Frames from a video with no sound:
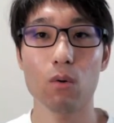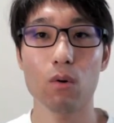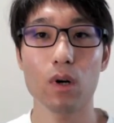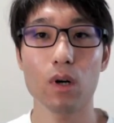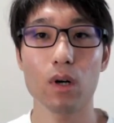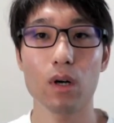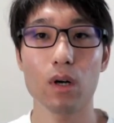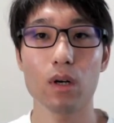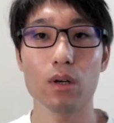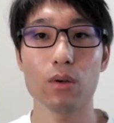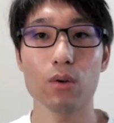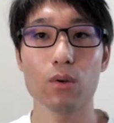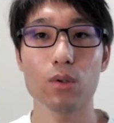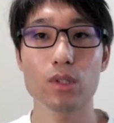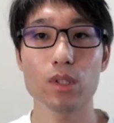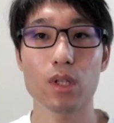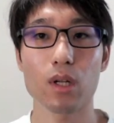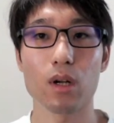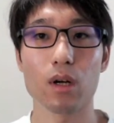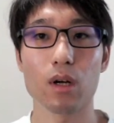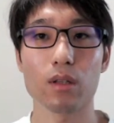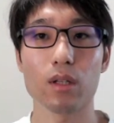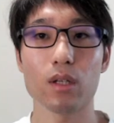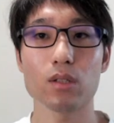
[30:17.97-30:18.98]
Once the
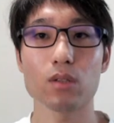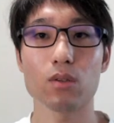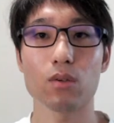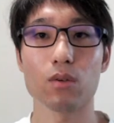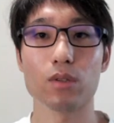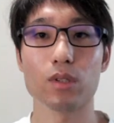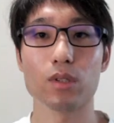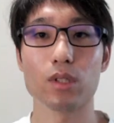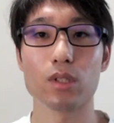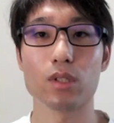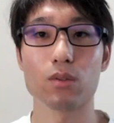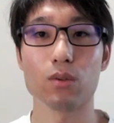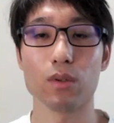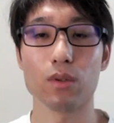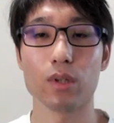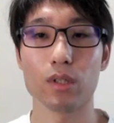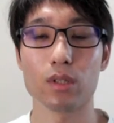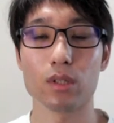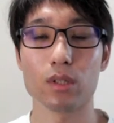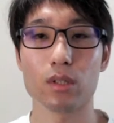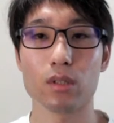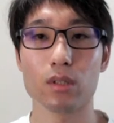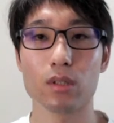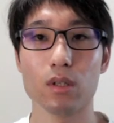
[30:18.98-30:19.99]
changes are complete,
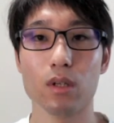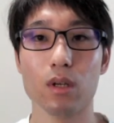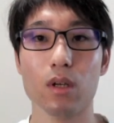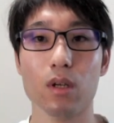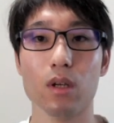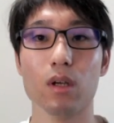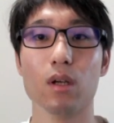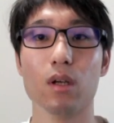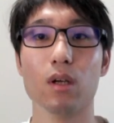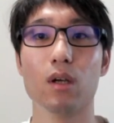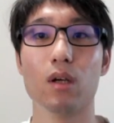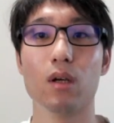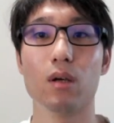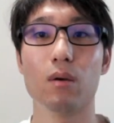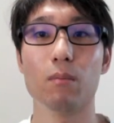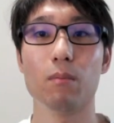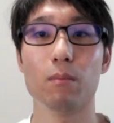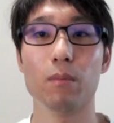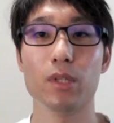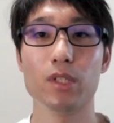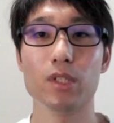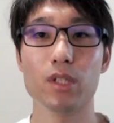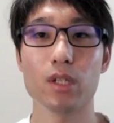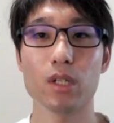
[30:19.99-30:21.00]
it is time to
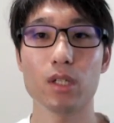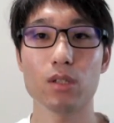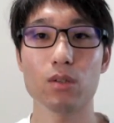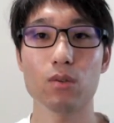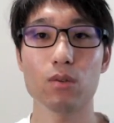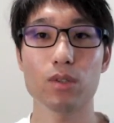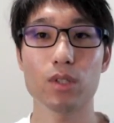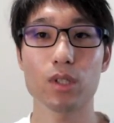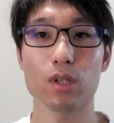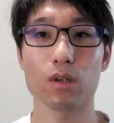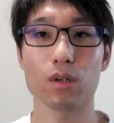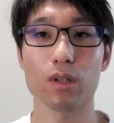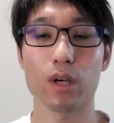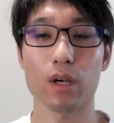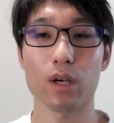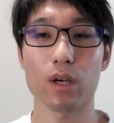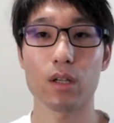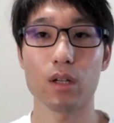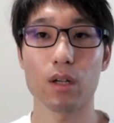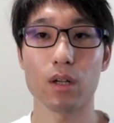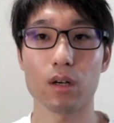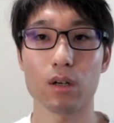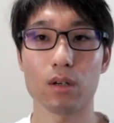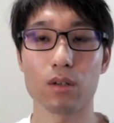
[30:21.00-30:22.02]
implement the test.
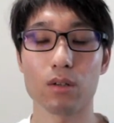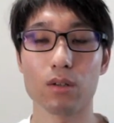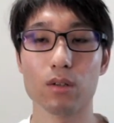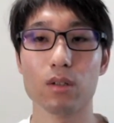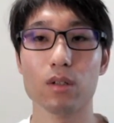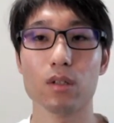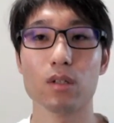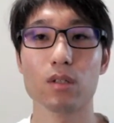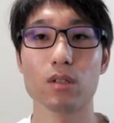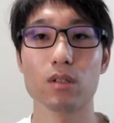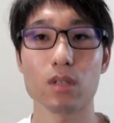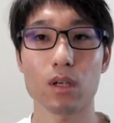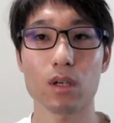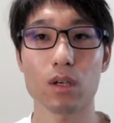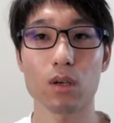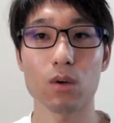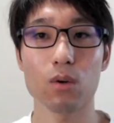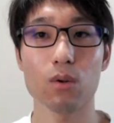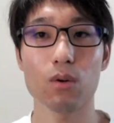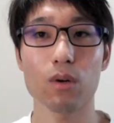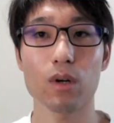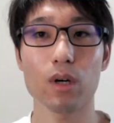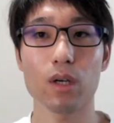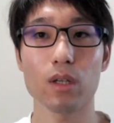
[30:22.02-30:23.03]
You can use
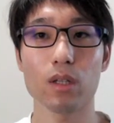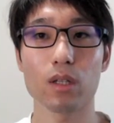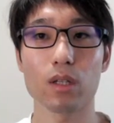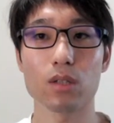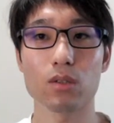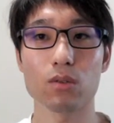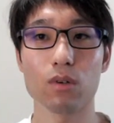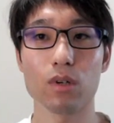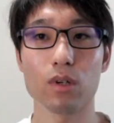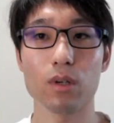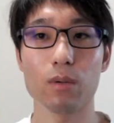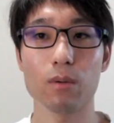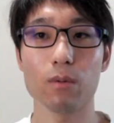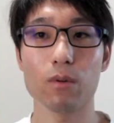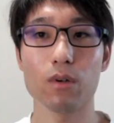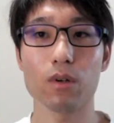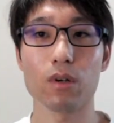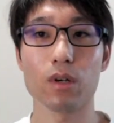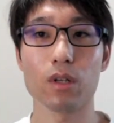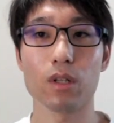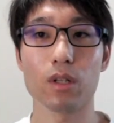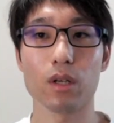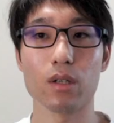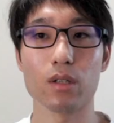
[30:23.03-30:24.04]
story shots against
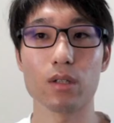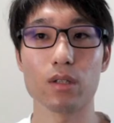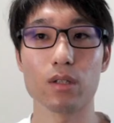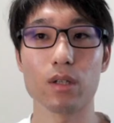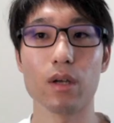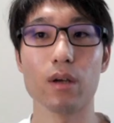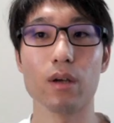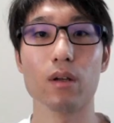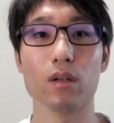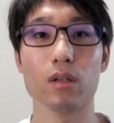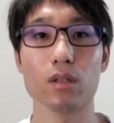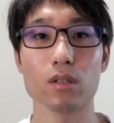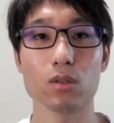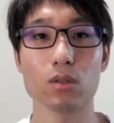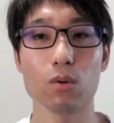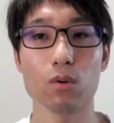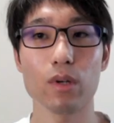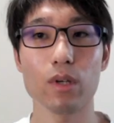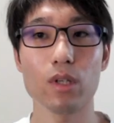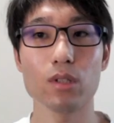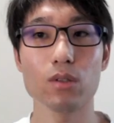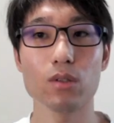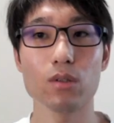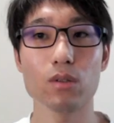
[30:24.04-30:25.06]
the storybook
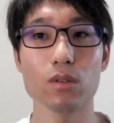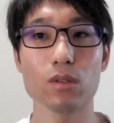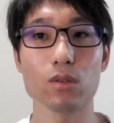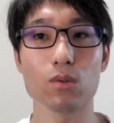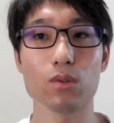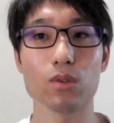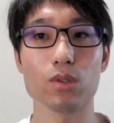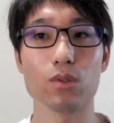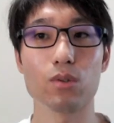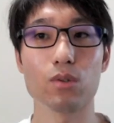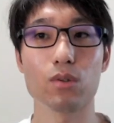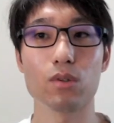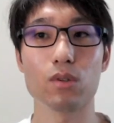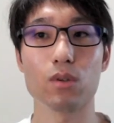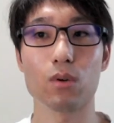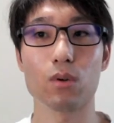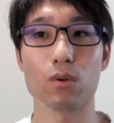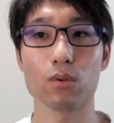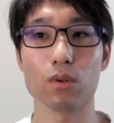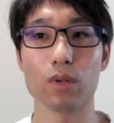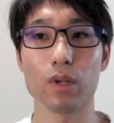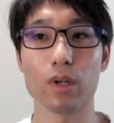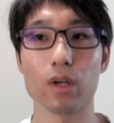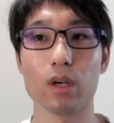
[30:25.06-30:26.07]
that you just wrote,
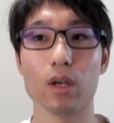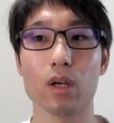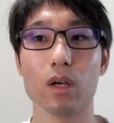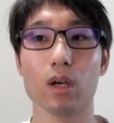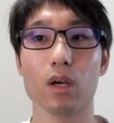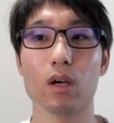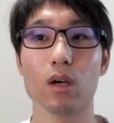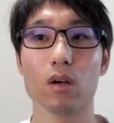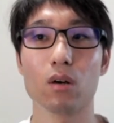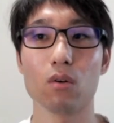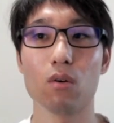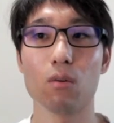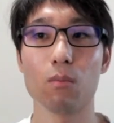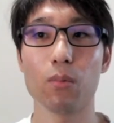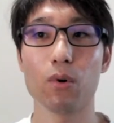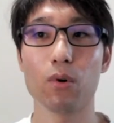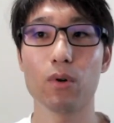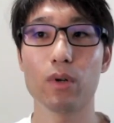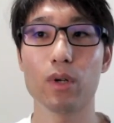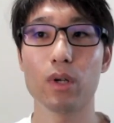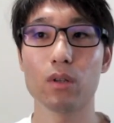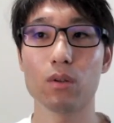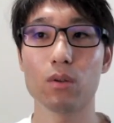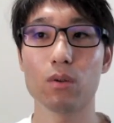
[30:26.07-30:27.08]
as well as business
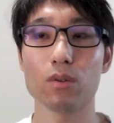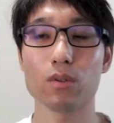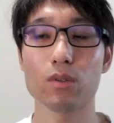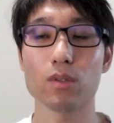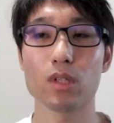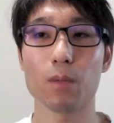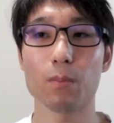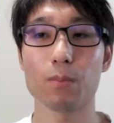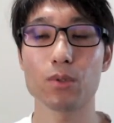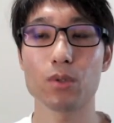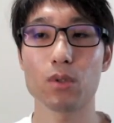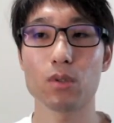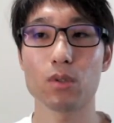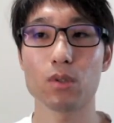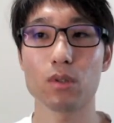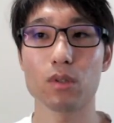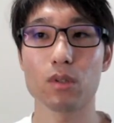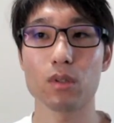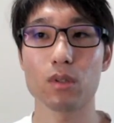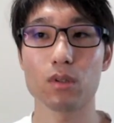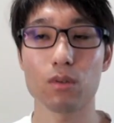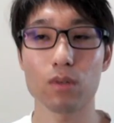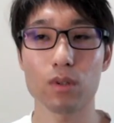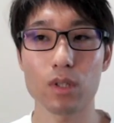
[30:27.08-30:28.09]
logic, to do a
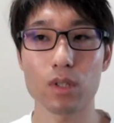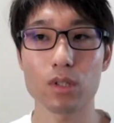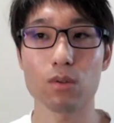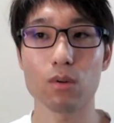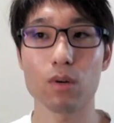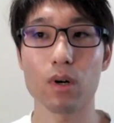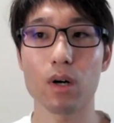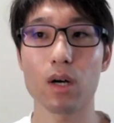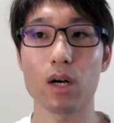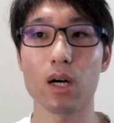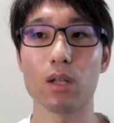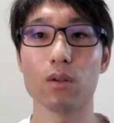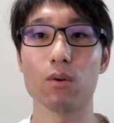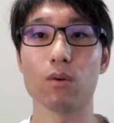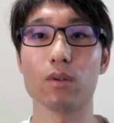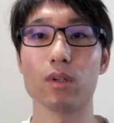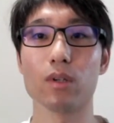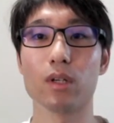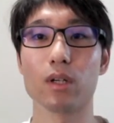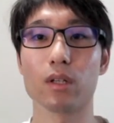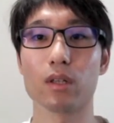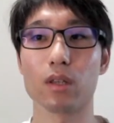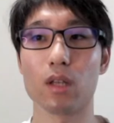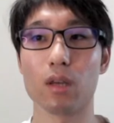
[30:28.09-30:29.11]
snapshot test
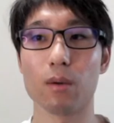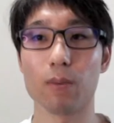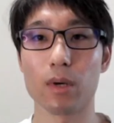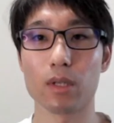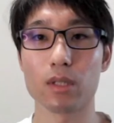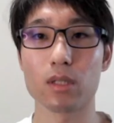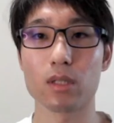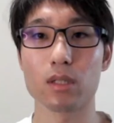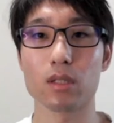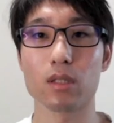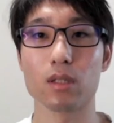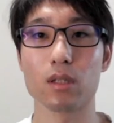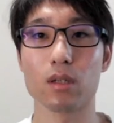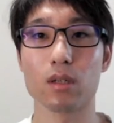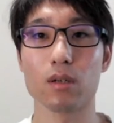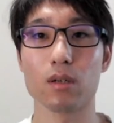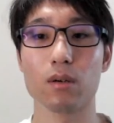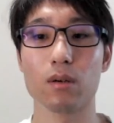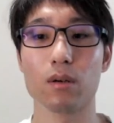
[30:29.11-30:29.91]
on components.